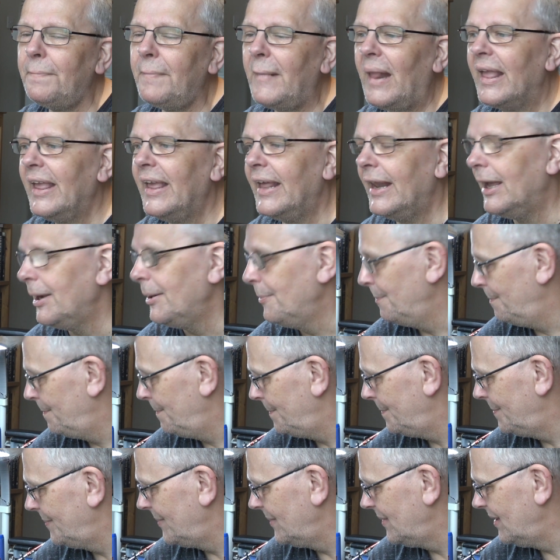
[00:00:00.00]
you know,
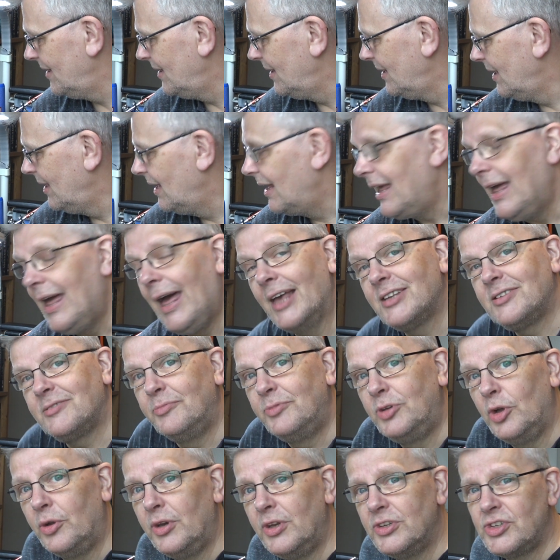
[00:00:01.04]
as I'm
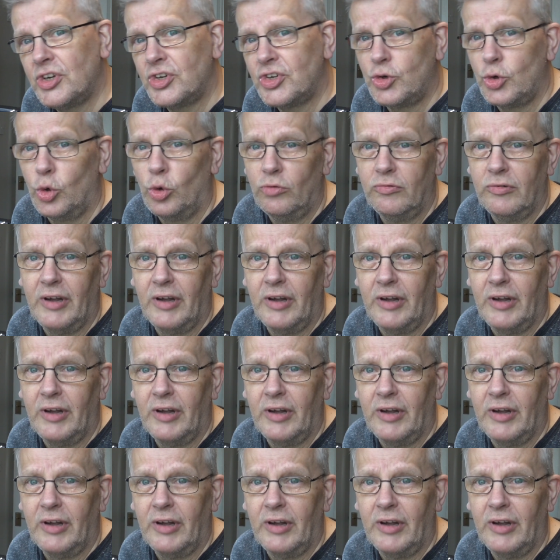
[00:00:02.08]
doing as a short